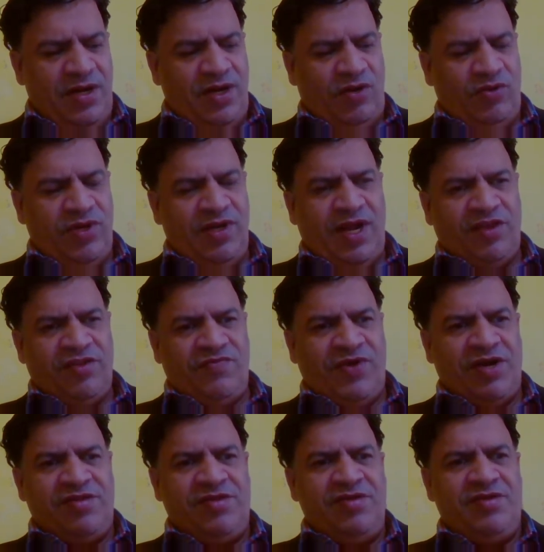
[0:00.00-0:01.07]
Now then, as
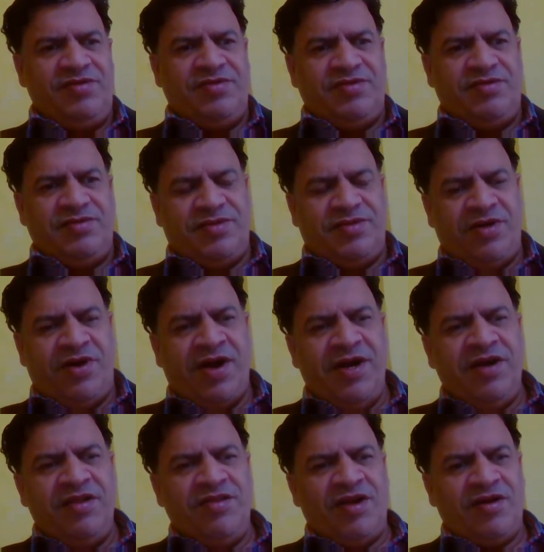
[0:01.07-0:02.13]
far as the
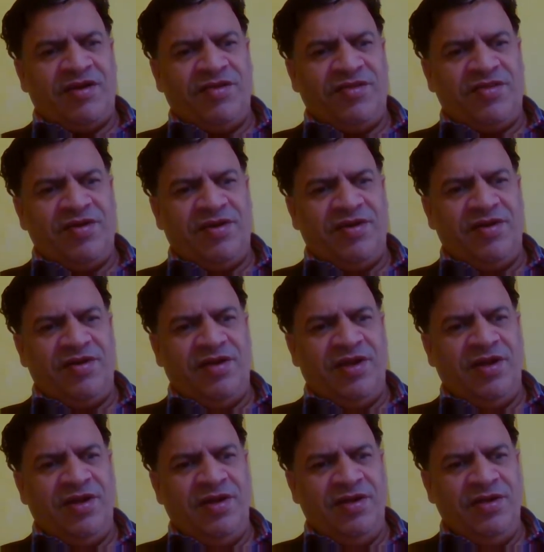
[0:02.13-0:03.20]
treaties are concerned,
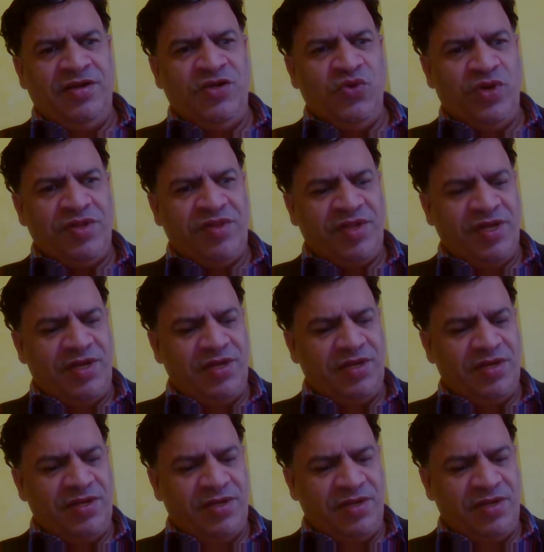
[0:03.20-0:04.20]
in USA,